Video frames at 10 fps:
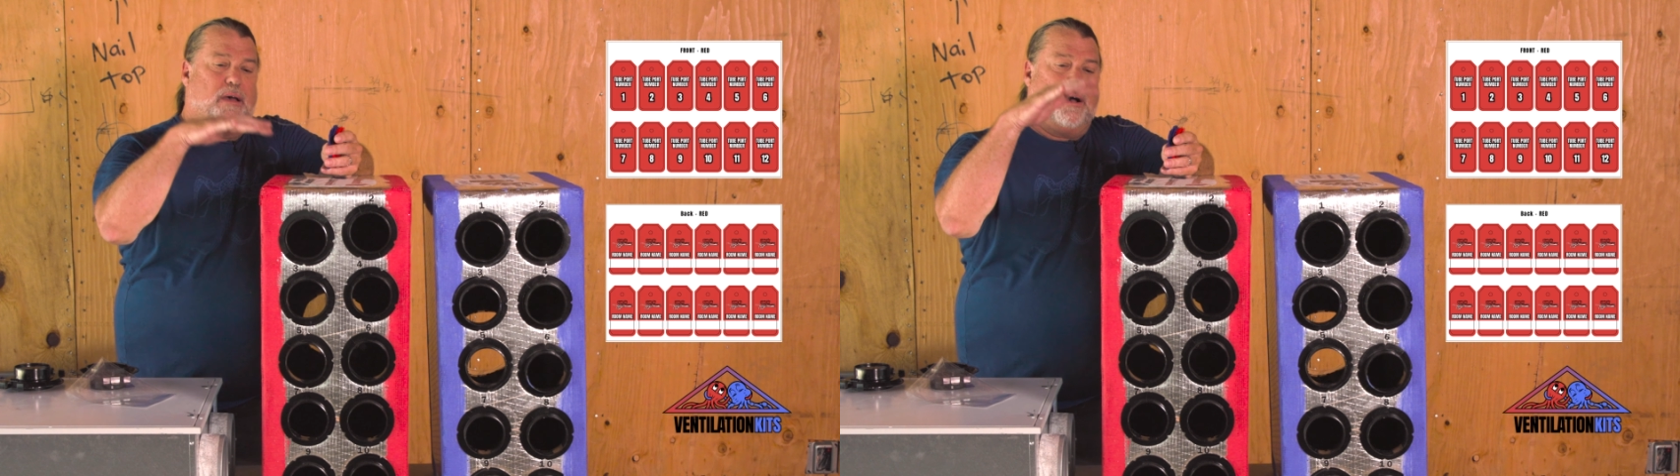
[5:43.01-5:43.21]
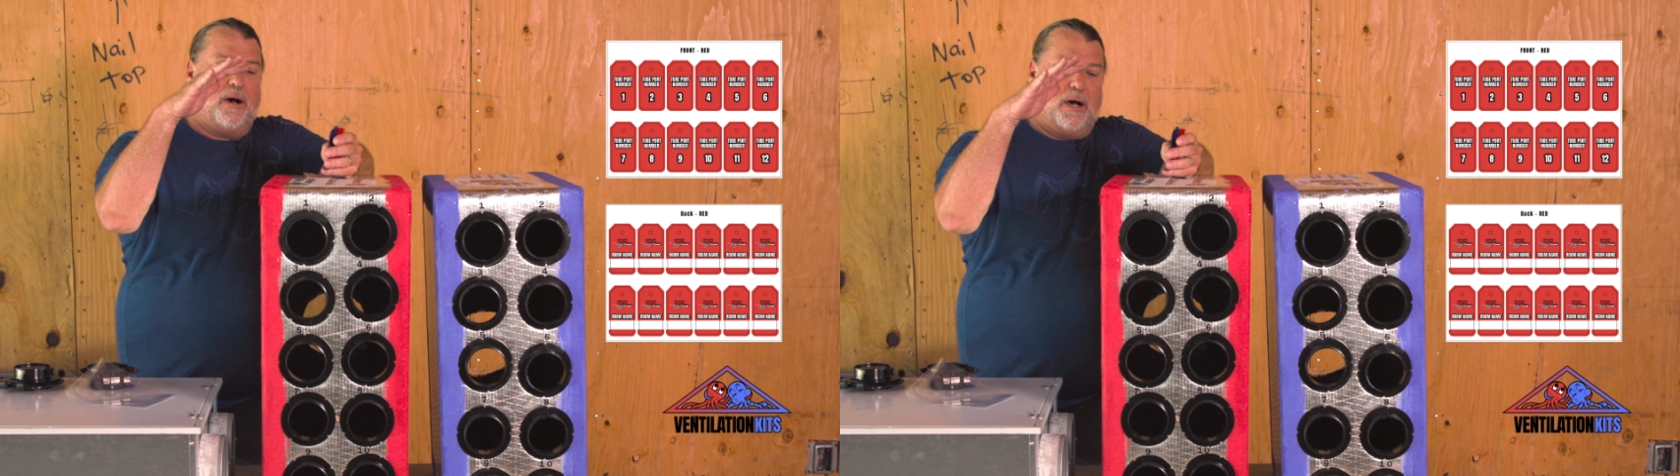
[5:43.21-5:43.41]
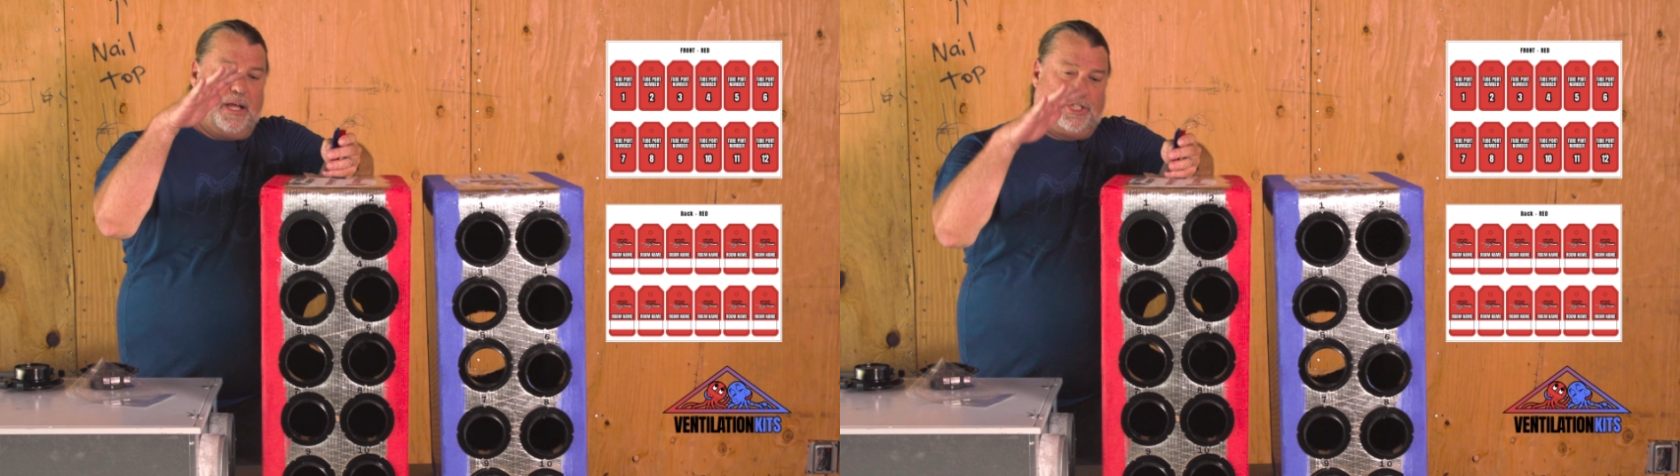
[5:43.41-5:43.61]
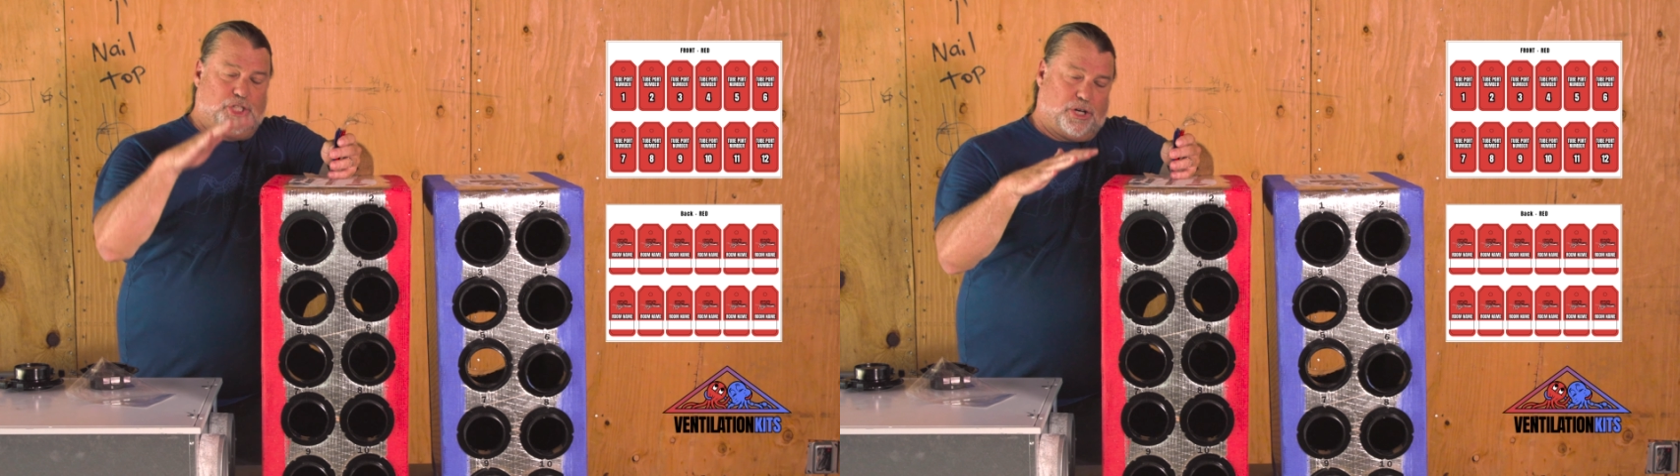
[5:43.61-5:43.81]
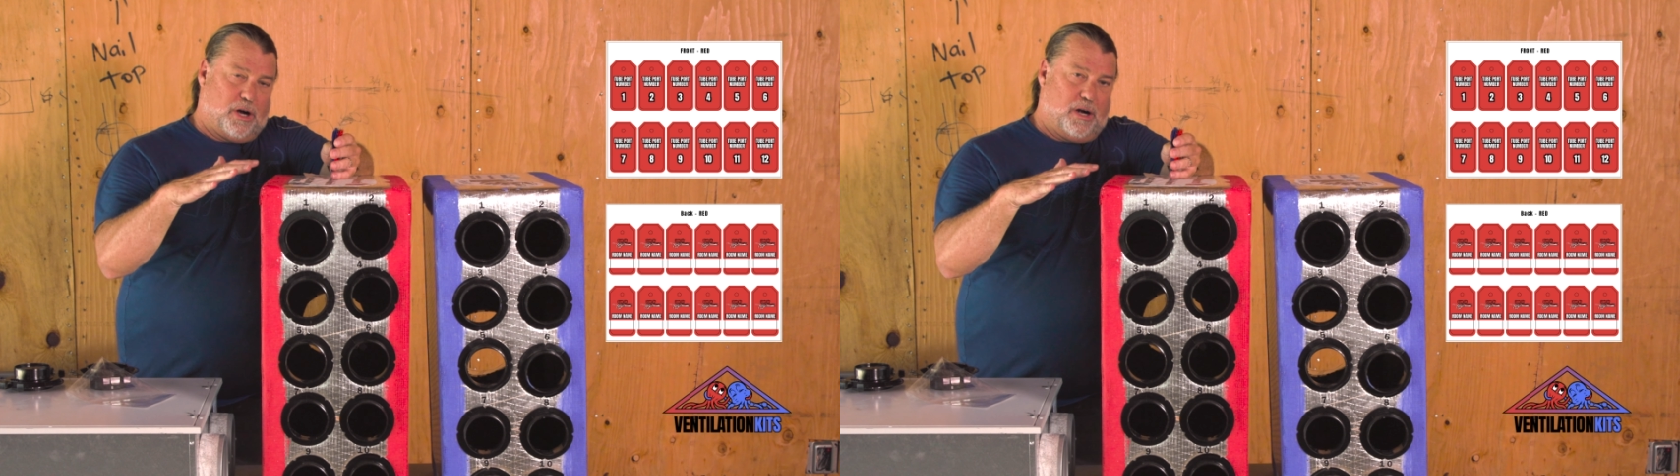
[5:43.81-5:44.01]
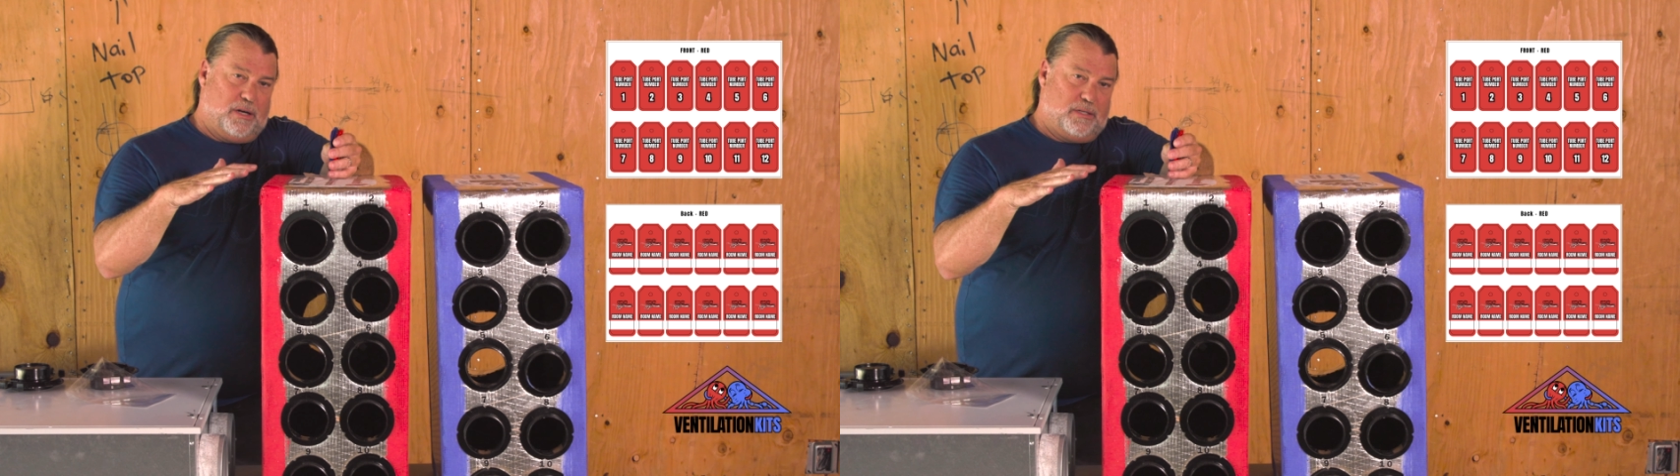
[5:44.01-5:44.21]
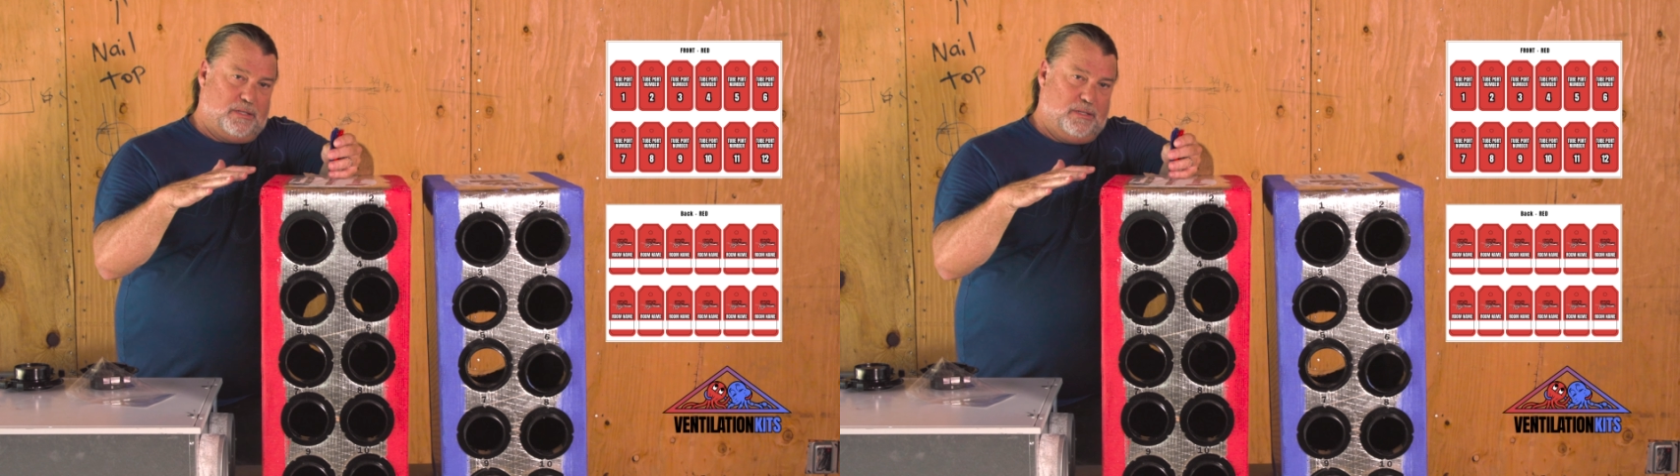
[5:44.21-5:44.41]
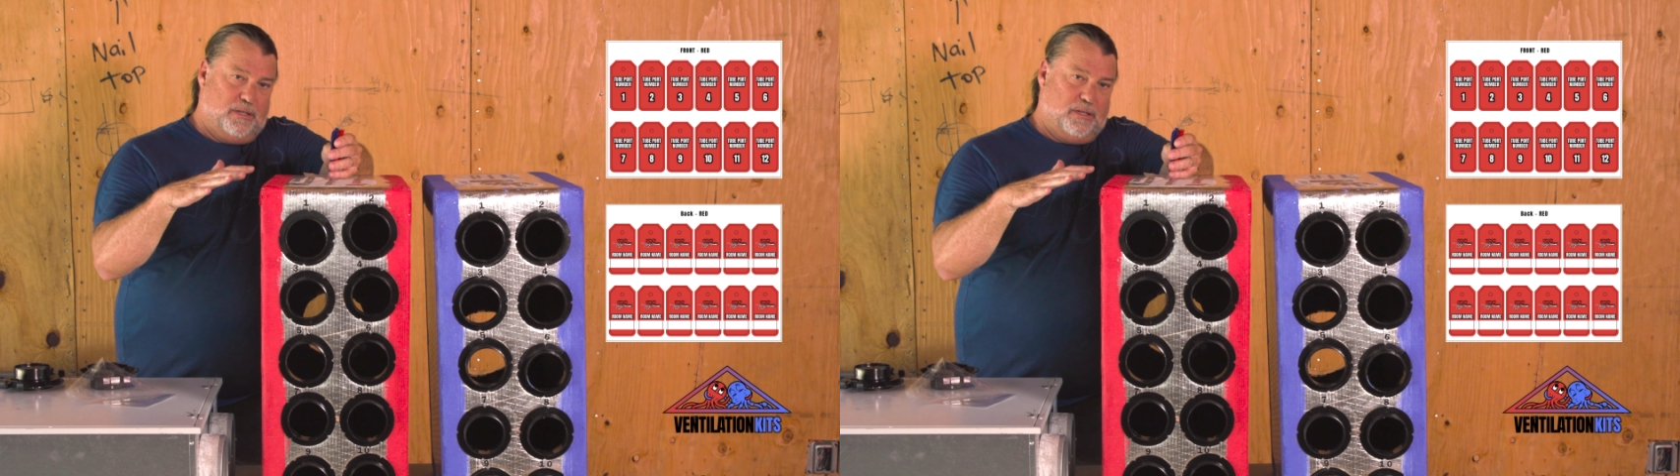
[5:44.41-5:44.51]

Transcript: on a chart